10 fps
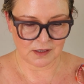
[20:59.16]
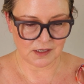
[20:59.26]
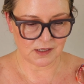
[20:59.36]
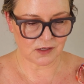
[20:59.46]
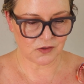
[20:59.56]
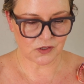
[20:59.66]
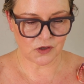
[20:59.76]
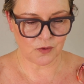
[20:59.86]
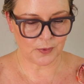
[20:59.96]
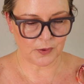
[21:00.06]
these are
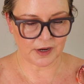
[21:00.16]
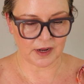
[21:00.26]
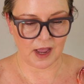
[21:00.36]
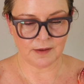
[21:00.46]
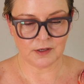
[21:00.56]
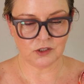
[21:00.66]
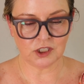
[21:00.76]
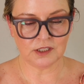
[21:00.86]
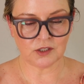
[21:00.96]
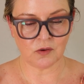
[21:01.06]
so pretty. I
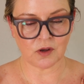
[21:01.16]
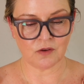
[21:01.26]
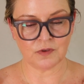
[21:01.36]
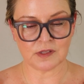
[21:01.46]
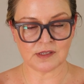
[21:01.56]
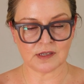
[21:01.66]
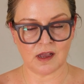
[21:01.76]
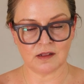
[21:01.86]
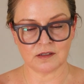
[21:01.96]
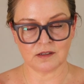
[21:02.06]
usually don't go for this
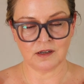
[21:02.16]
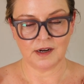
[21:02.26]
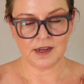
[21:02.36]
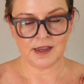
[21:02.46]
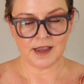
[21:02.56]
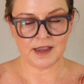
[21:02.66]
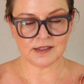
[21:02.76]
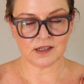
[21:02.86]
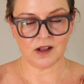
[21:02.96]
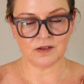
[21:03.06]
color.
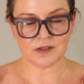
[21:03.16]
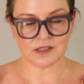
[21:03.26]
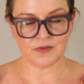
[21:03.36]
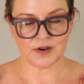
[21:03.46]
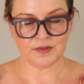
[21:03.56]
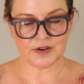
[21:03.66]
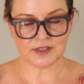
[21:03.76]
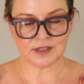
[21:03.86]
It's a color that's very, very